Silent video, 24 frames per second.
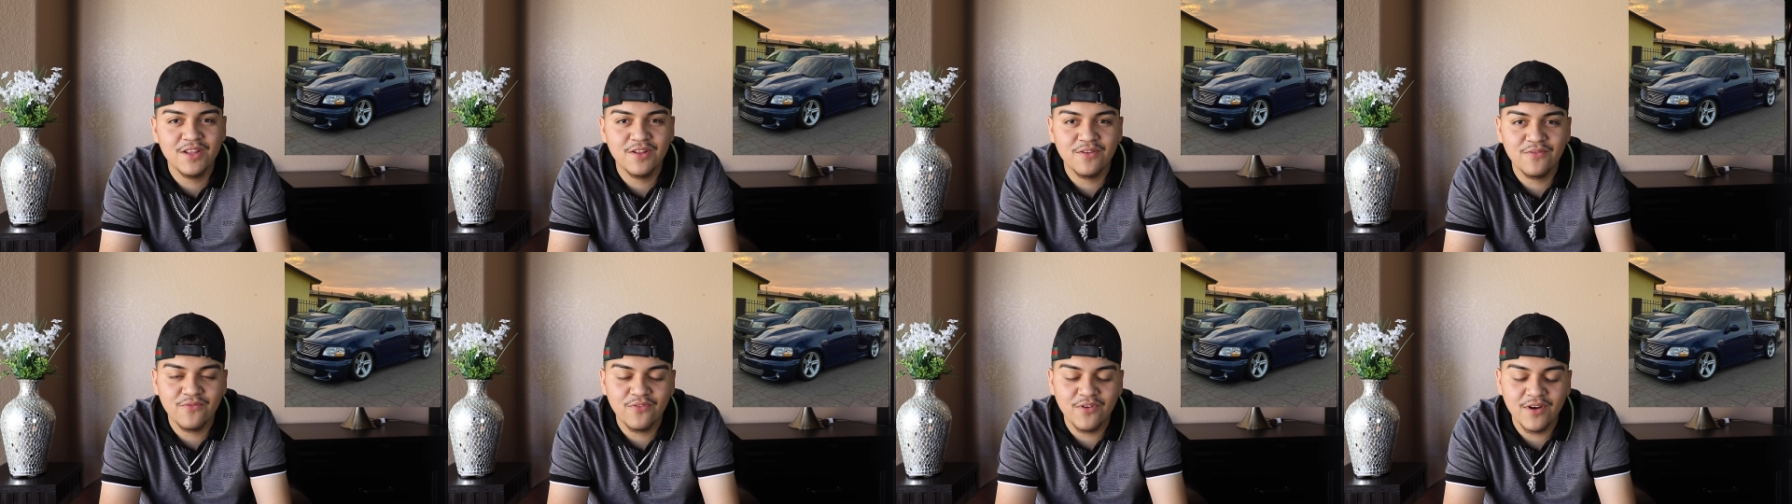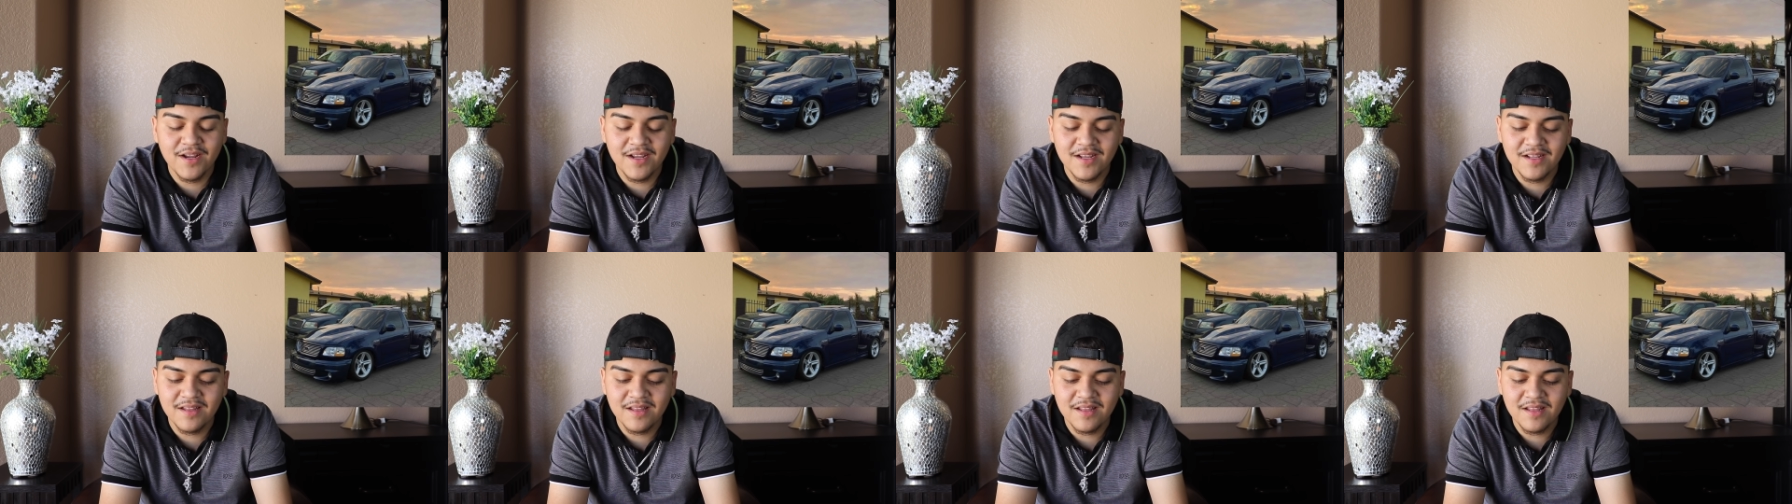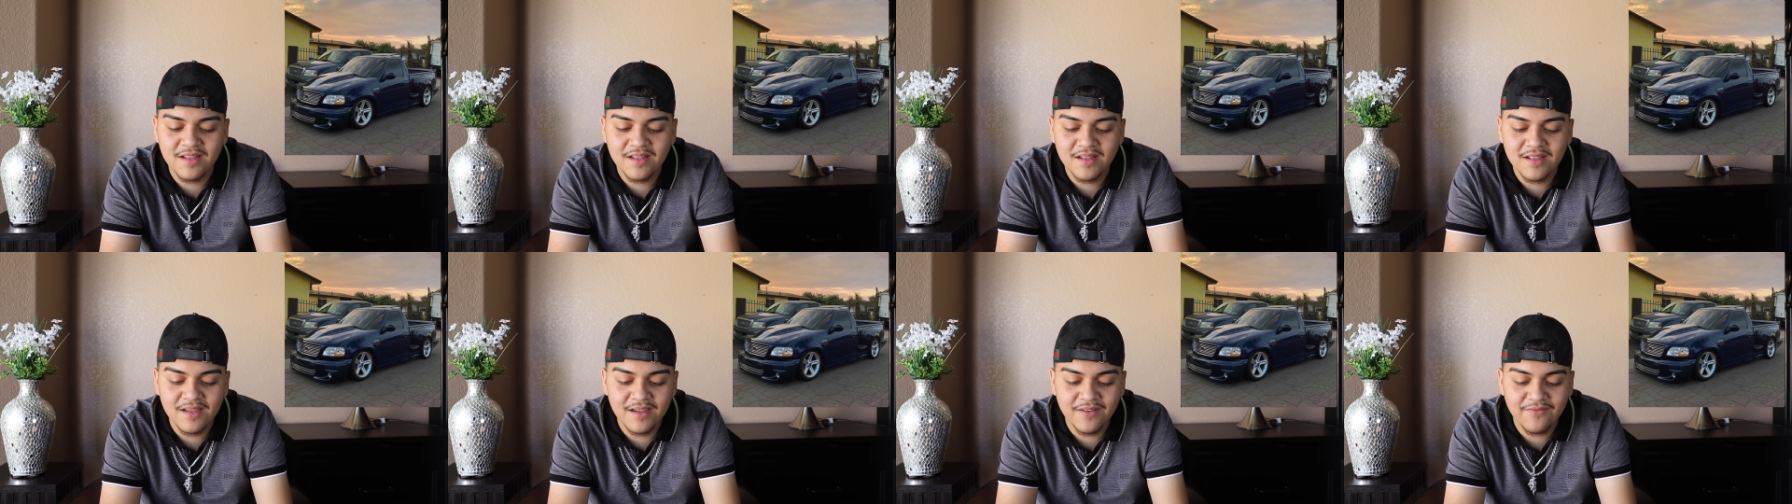in the front
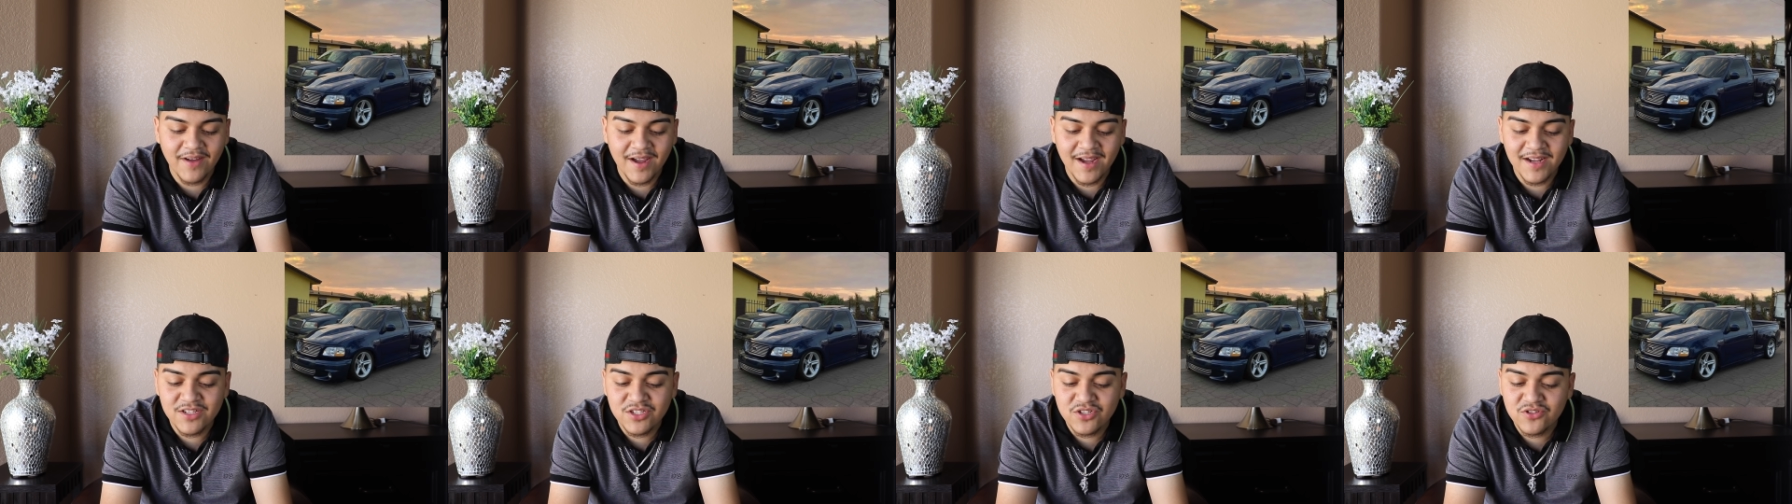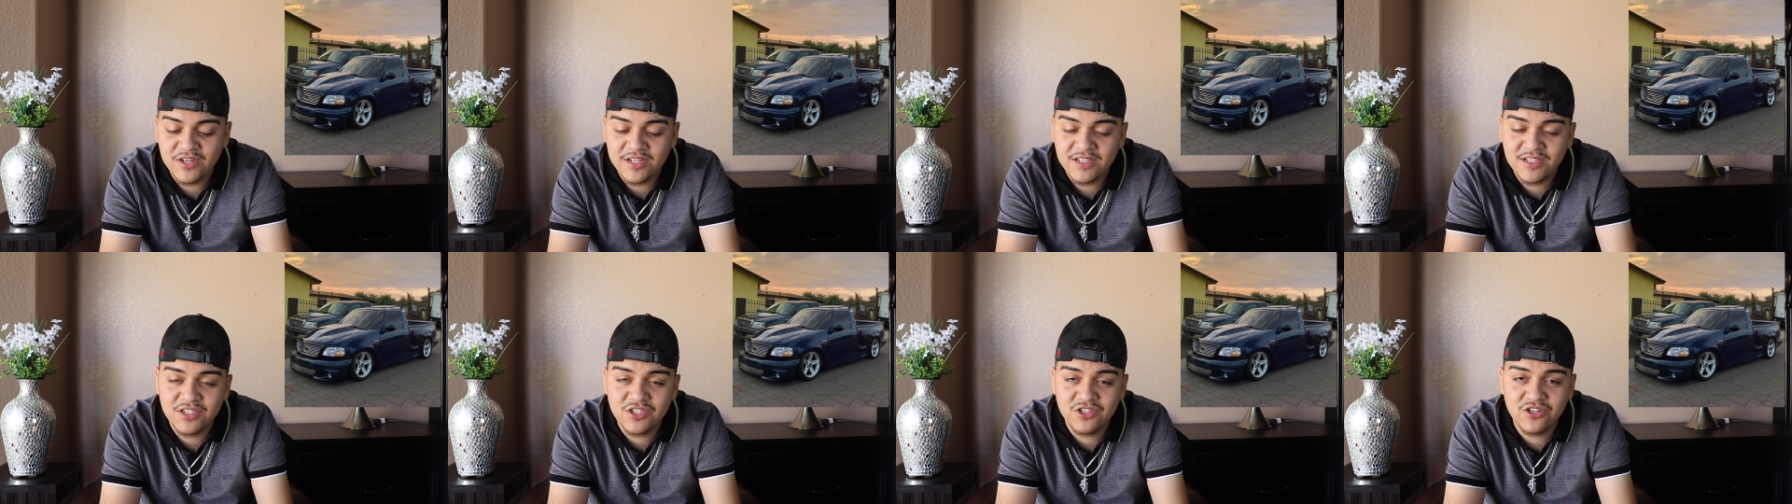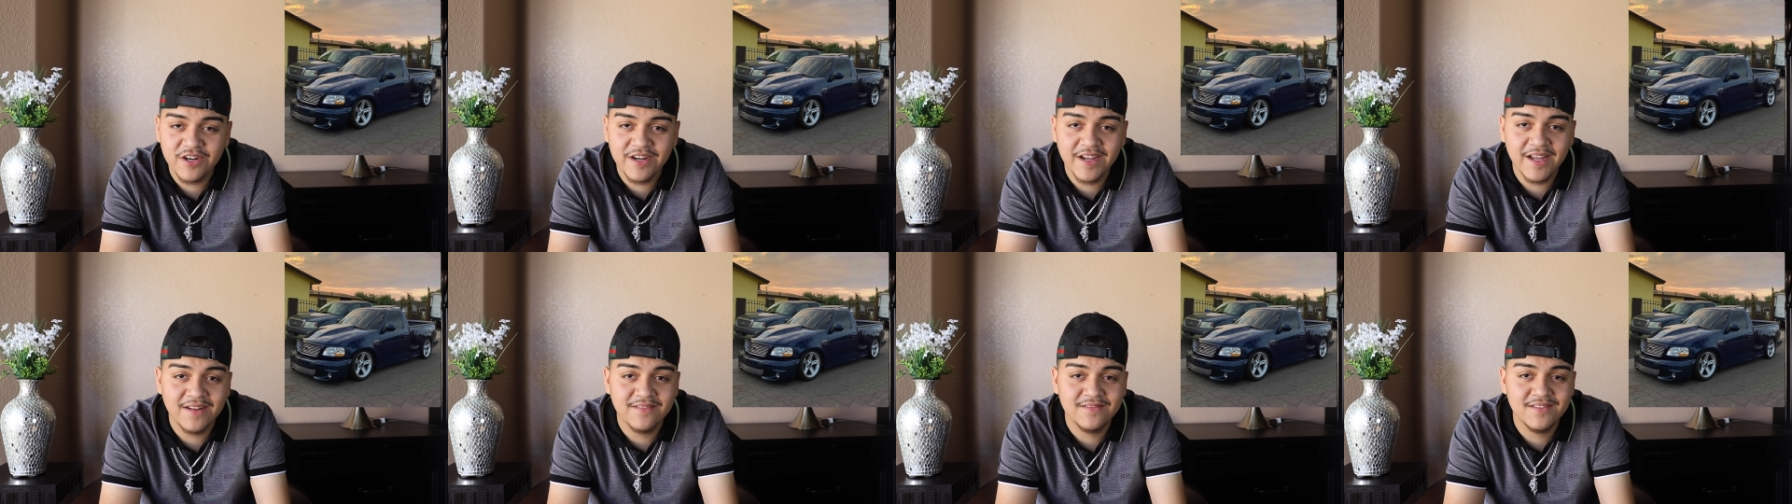If I had to rate this
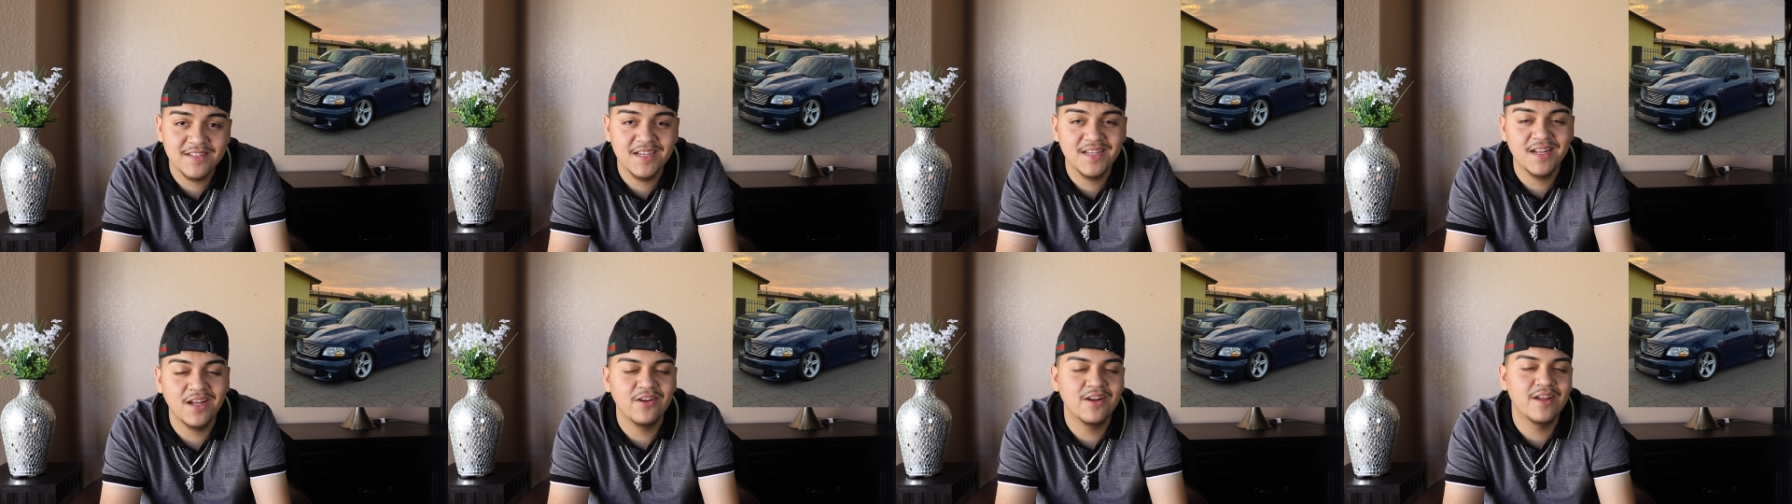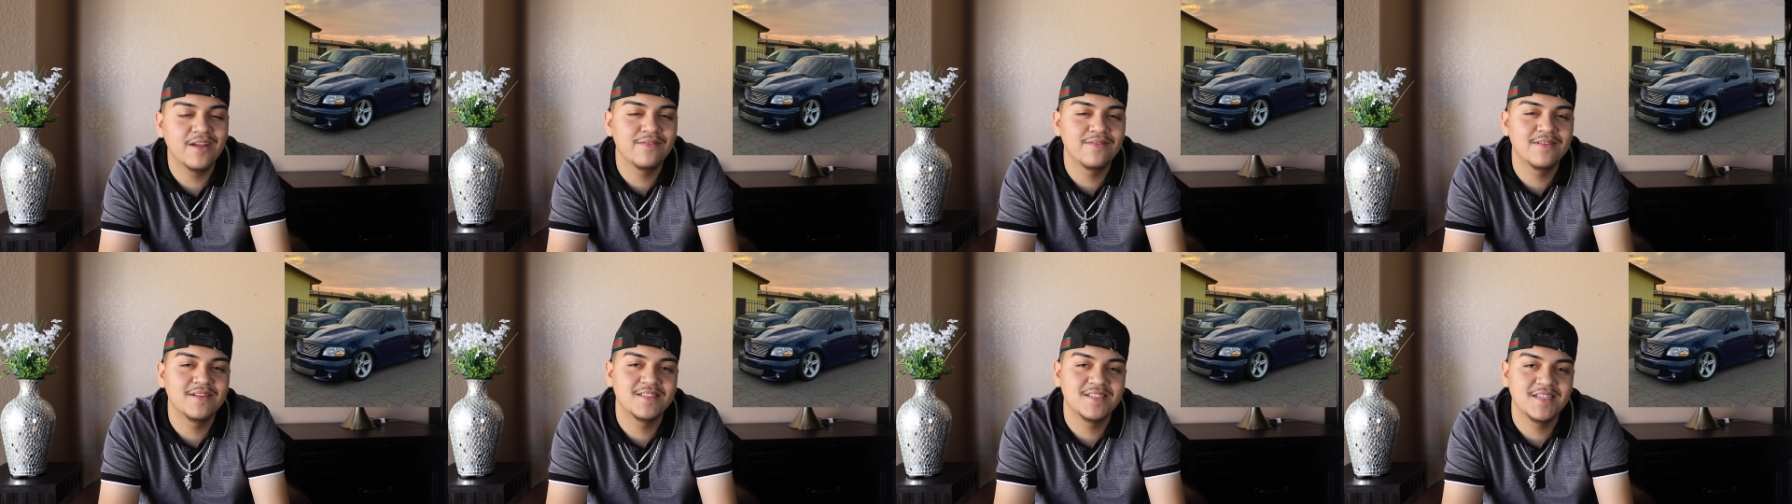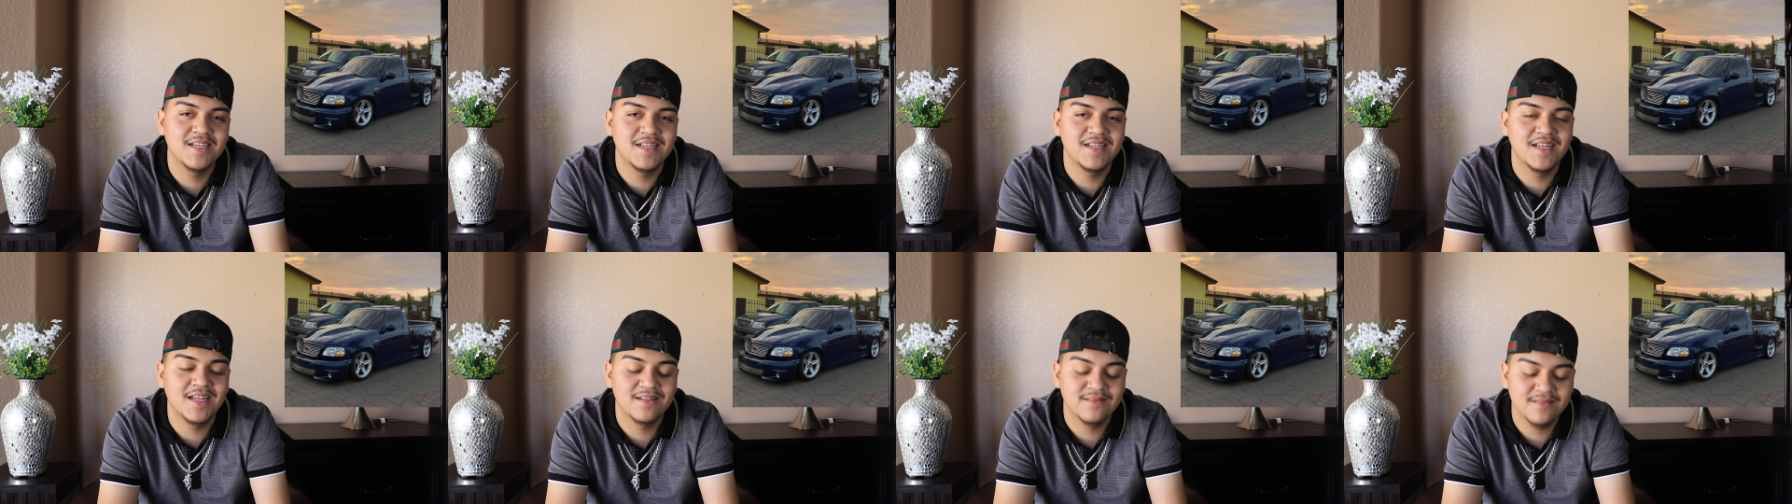truck out of 10, I'd give it a
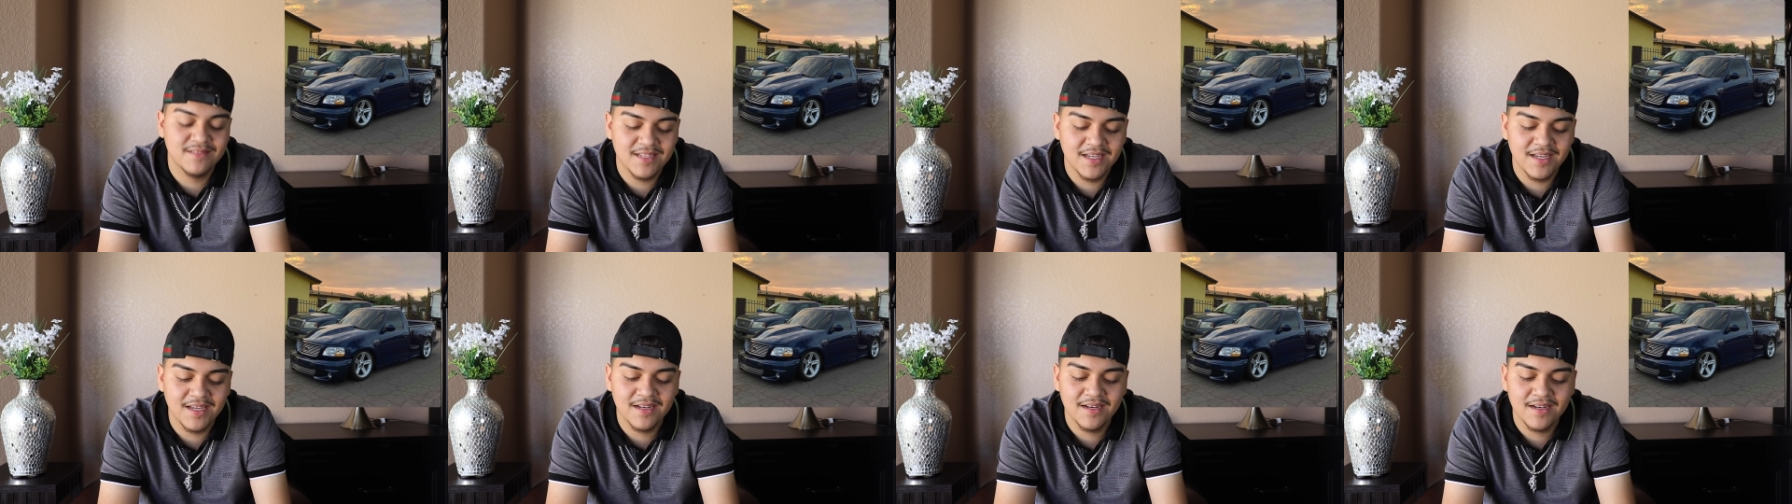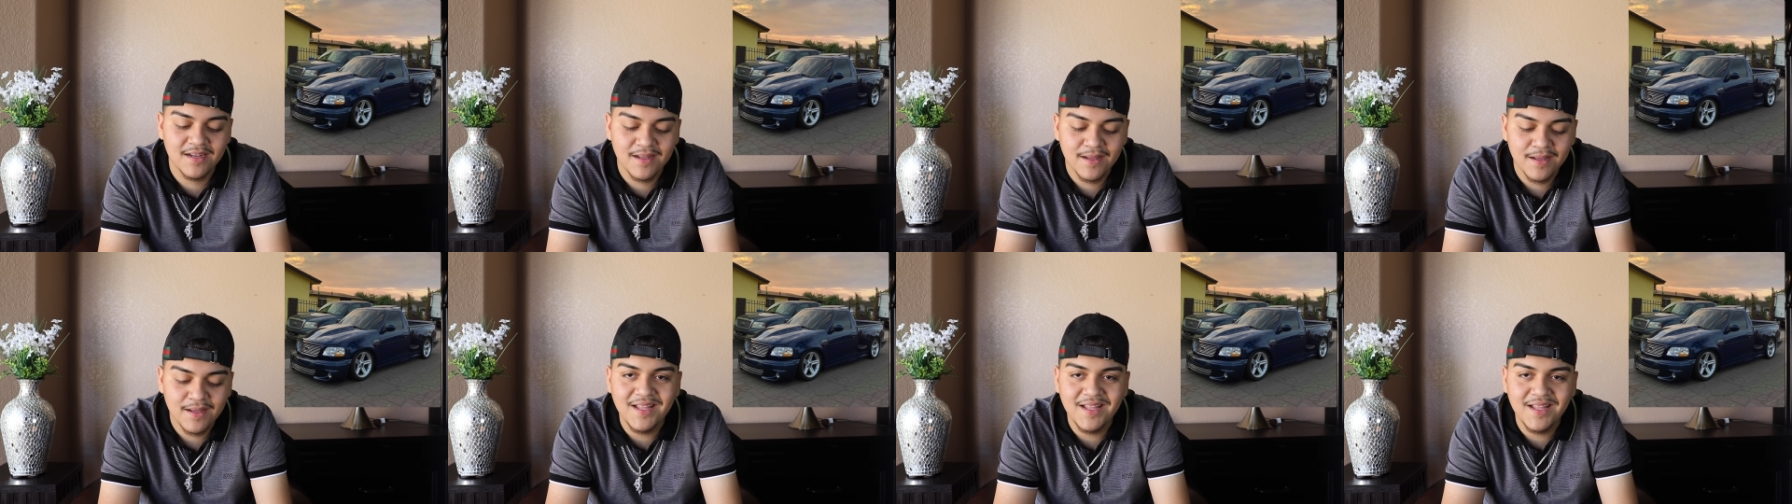10 out of 10.